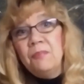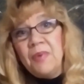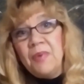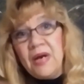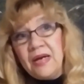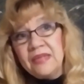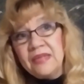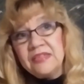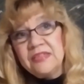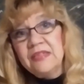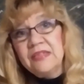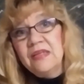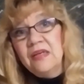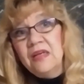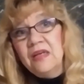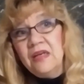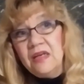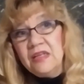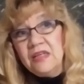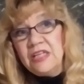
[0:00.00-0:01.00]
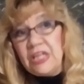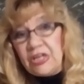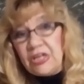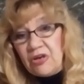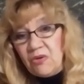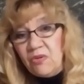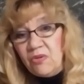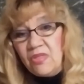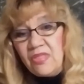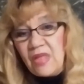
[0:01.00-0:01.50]
but you
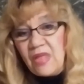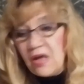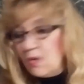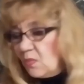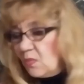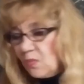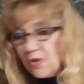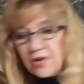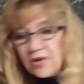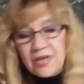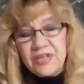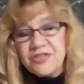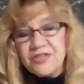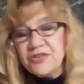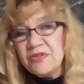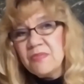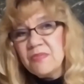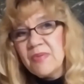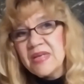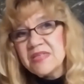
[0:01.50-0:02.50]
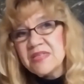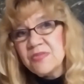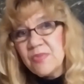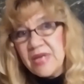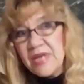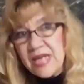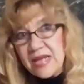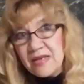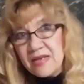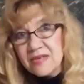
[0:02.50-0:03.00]
know, we're going to do the best
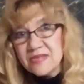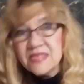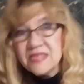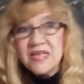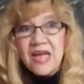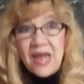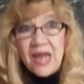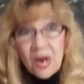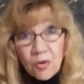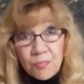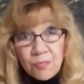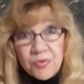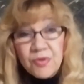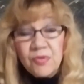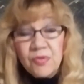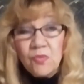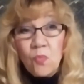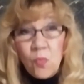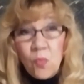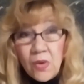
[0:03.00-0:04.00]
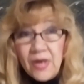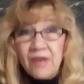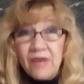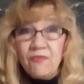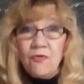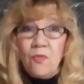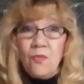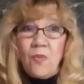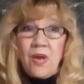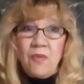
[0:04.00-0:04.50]
we can to help you in
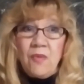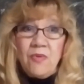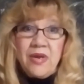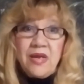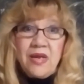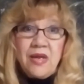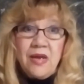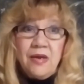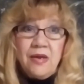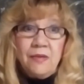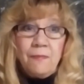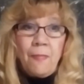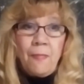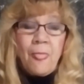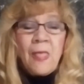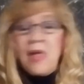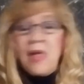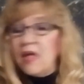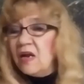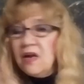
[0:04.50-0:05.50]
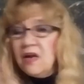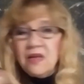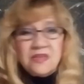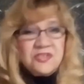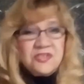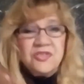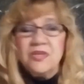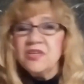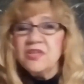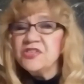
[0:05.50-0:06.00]
whatever way we can. And I'll
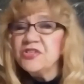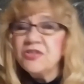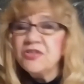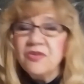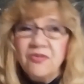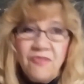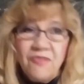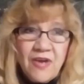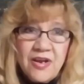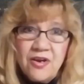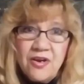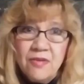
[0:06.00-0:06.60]
also let you know if I